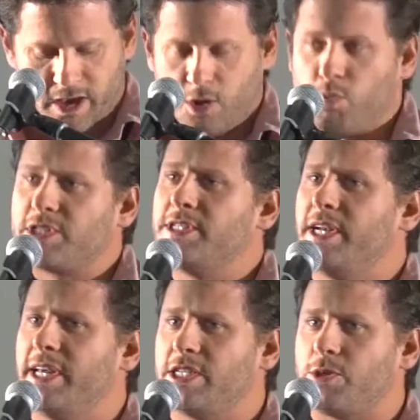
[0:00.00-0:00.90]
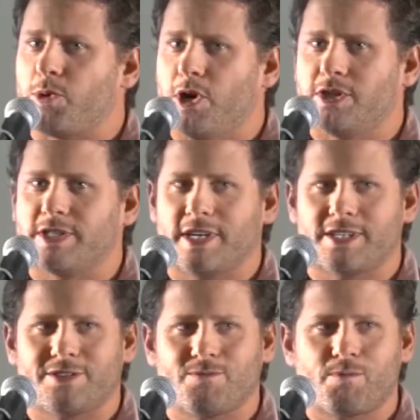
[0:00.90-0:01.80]
It wasn't an easy
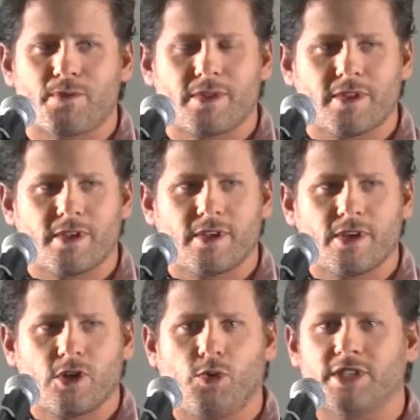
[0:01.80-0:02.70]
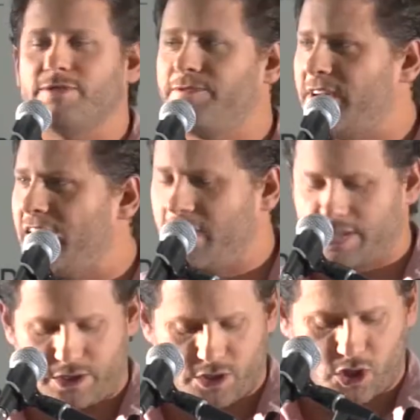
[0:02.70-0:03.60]
process, it wasn't
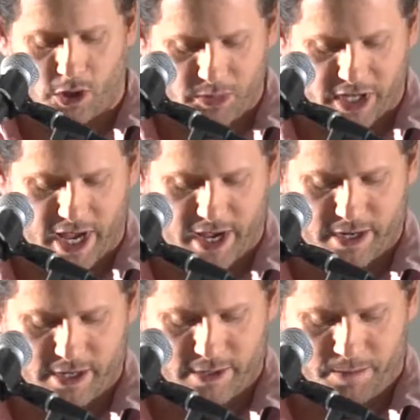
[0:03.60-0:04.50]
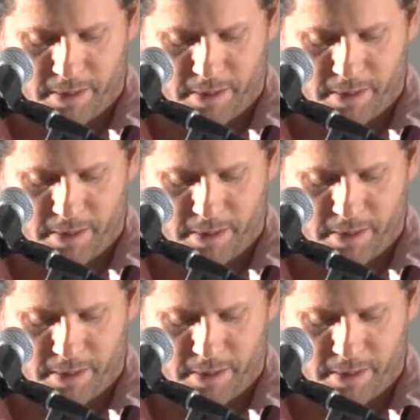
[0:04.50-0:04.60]
fast, it's complicated,